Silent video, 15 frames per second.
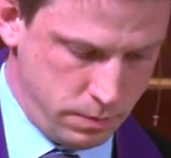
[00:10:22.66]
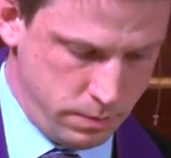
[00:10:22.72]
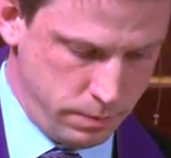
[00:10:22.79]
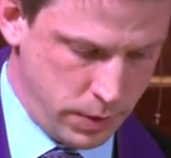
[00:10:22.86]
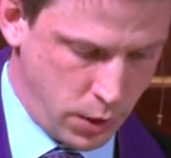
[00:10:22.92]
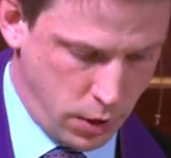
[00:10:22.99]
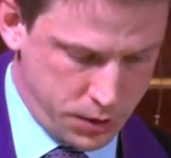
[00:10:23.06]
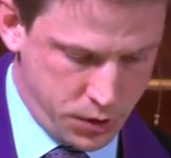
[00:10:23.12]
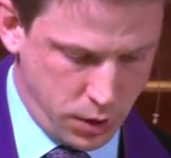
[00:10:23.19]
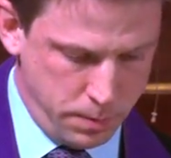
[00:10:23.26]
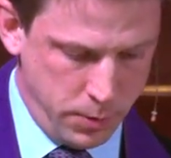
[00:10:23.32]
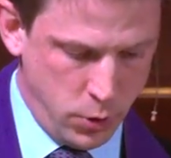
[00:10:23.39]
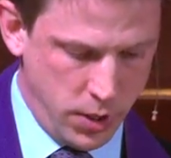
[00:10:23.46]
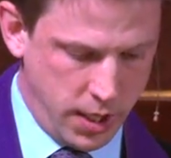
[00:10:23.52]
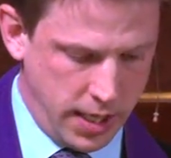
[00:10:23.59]
Because
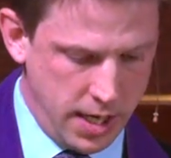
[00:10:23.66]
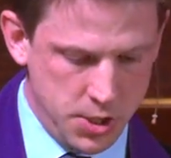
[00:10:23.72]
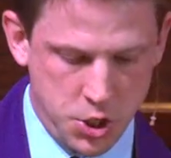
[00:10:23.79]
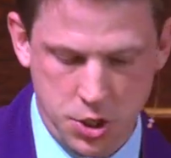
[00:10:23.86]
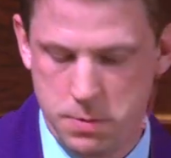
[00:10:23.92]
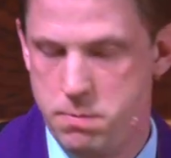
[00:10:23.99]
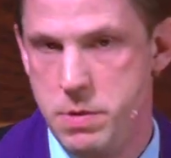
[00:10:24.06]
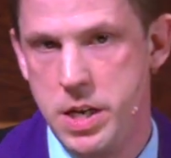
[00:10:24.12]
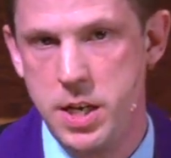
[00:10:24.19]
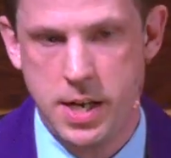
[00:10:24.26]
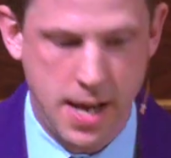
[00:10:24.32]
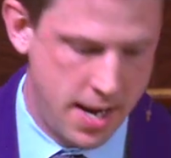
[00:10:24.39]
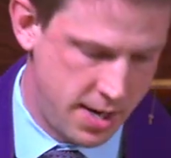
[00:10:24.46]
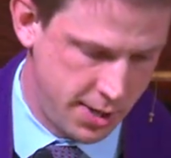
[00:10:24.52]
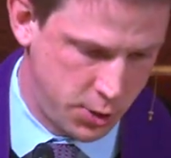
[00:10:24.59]
communication
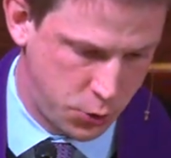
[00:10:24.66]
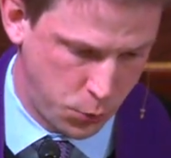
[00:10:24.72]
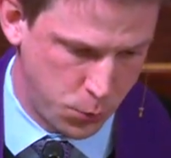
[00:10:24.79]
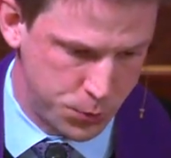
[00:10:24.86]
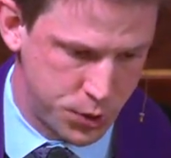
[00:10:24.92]
mediated through